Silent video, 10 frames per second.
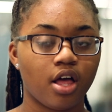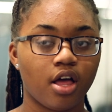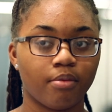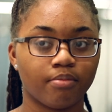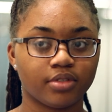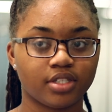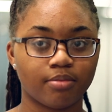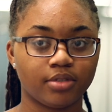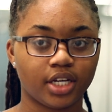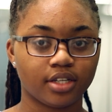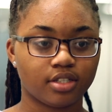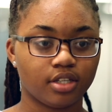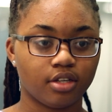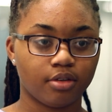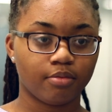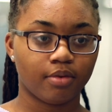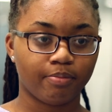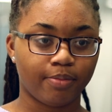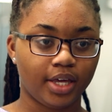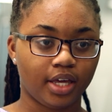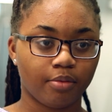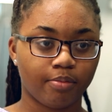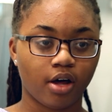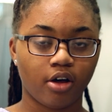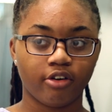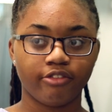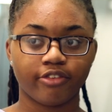um, subject to be part